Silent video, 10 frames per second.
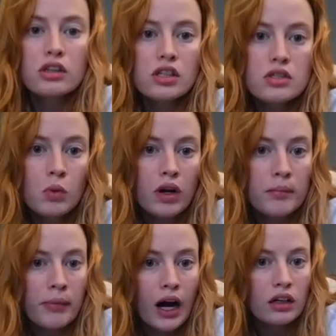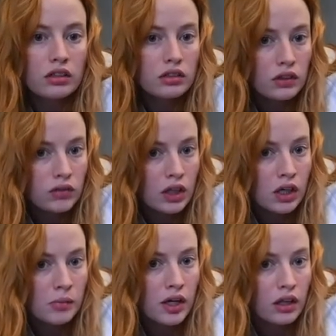this one box of a
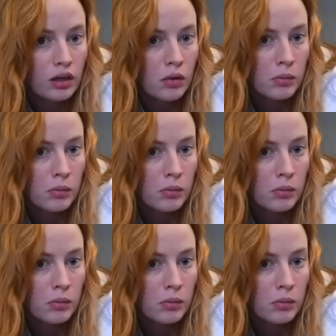room and then we'll